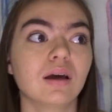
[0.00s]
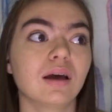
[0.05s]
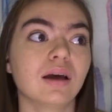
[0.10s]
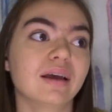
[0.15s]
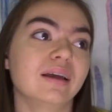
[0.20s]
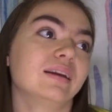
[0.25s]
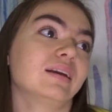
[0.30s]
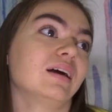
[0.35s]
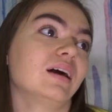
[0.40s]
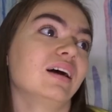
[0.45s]

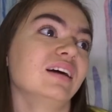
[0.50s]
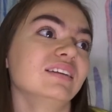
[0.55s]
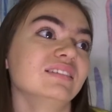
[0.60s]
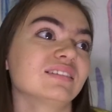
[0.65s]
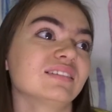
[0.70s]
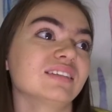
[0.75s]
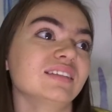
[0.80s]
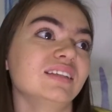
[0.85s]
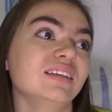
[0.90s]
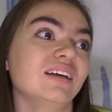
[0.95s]
And
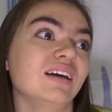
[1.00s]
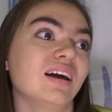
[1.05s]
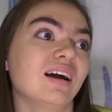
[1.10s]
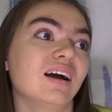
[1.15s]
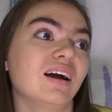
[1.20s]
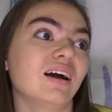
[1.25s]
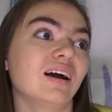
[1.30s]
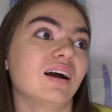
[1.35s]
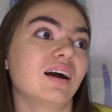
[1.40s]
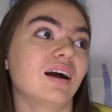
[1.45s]
honestly,
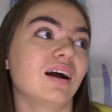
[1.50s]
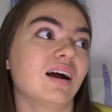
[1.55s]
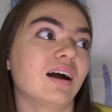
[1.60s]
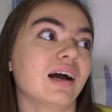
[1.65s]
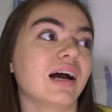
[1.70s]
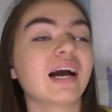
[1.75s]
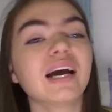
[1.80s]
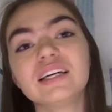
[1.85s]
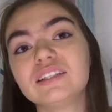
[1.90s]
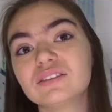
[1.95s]

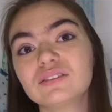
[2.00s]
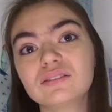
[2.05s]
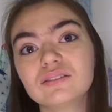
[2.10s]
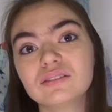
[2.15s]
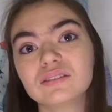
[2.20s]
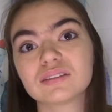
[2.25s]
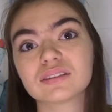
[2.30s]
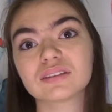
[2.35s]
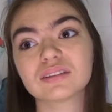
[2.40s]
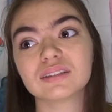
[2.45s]
I
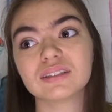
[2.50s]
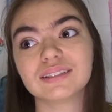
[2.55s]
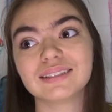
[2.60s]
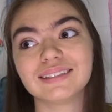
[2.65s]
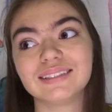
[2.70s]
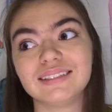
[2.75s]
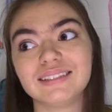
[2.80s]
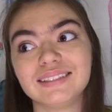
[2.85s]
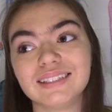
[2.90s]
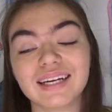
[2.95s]
don't
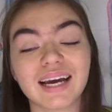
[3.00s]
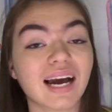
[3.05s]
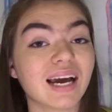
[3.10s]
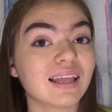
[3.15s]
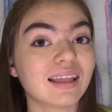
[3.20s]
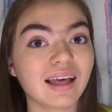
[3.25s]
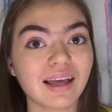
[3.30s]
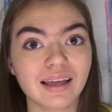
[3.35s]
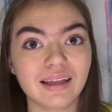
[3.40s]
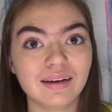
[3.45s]

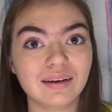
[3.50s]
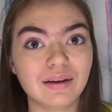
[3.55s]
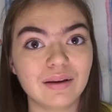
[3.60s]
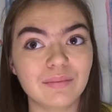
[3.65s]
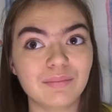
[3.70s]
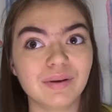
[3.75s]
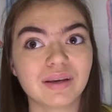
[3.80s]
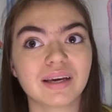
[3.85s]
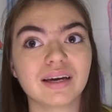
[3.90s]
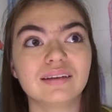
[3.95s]
deny that
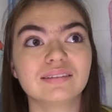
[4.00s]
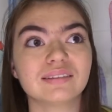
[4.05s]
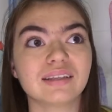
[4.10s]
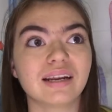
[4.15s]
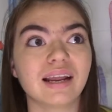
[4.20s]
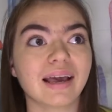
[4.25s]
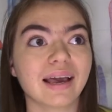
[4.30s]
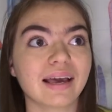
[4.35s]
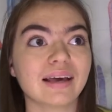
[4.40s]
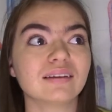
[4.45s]
because
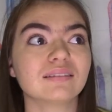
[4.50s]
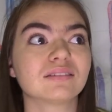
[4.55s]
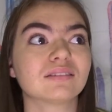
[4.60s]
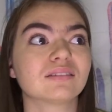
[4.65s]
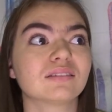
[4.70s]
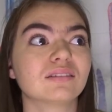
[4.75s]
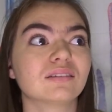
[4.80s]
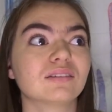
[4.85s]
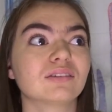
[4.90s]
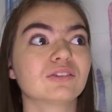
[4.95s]
it
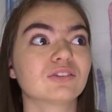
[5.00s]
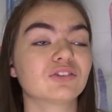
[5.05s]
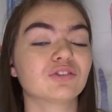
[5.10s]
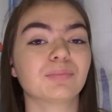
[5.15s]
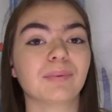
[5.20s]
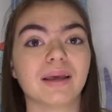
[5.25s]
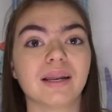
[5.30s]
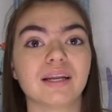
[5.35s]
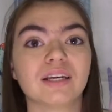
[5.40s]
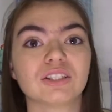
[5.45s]
has
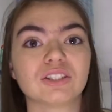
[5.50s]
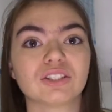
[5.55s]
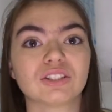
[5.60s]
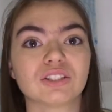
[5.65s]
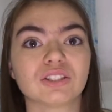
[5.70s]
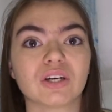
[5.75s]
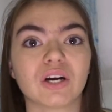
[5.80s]
Spanish